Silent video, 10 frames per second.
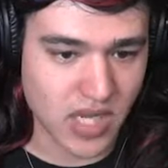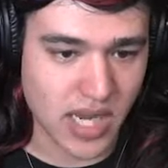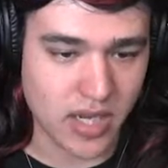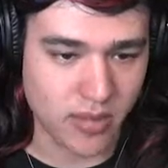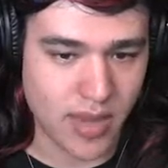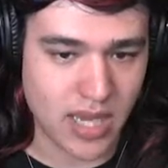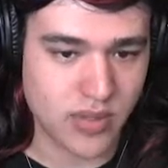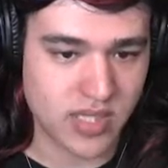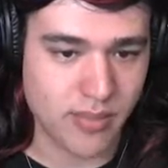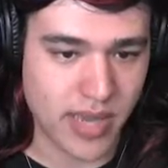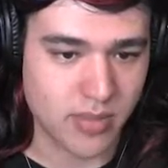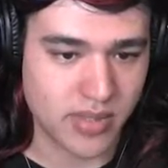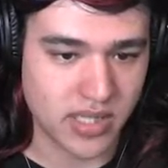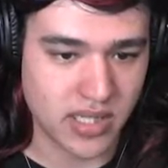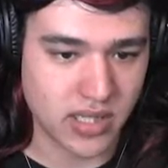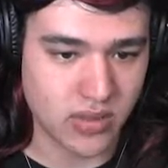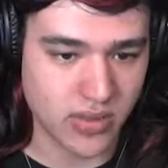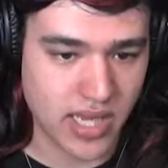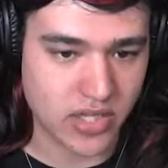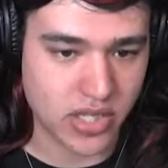I know, backwards compatibility and all
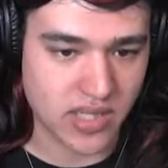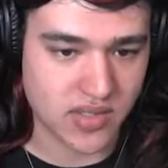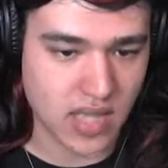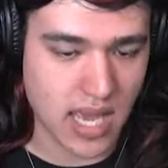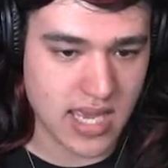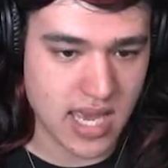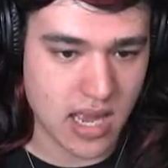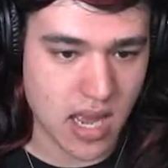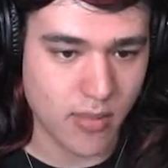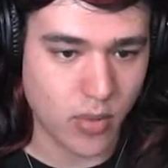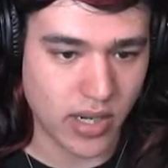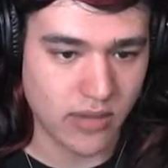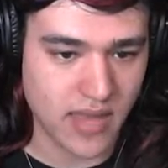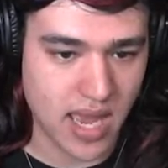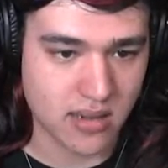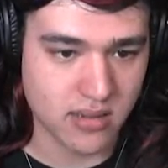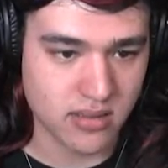that jazz. I get, I'm aware of that.